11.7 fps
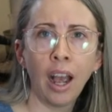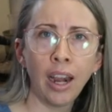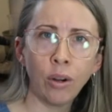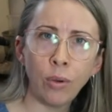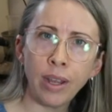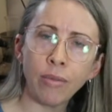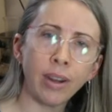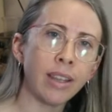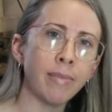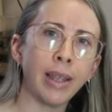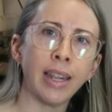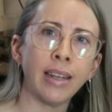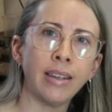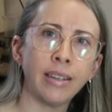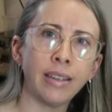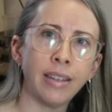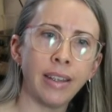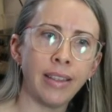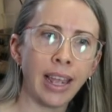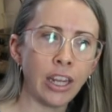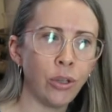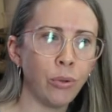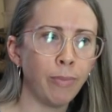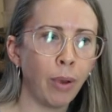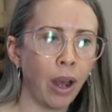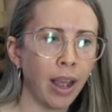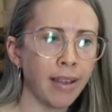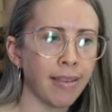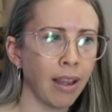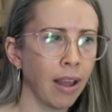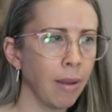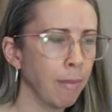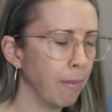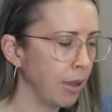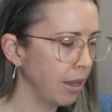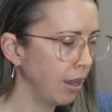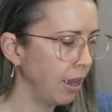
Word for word: I always recommend that you buy some